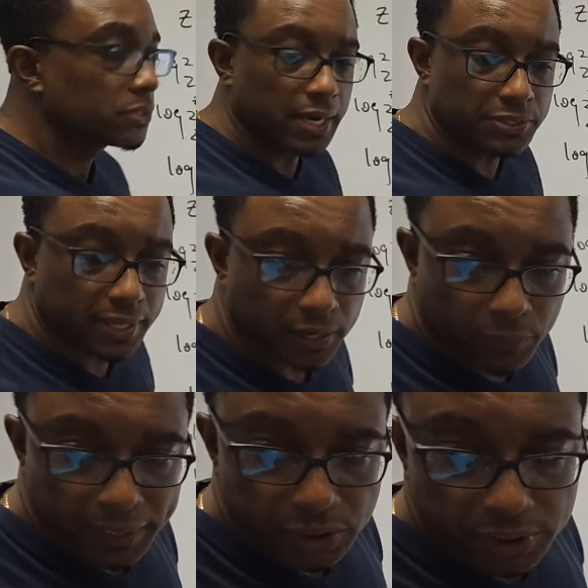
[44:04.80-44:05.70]
So let's look at
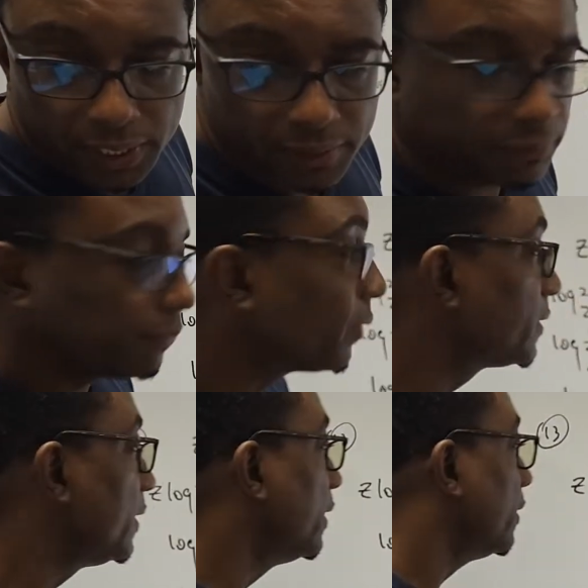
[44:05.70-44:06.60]
question
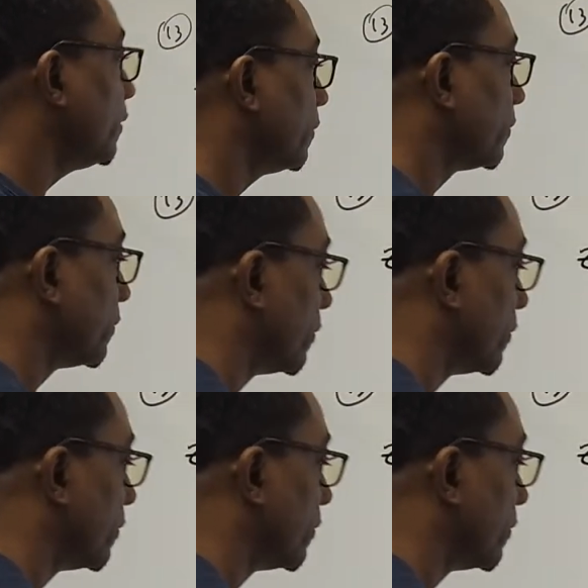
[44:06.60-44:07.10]
14.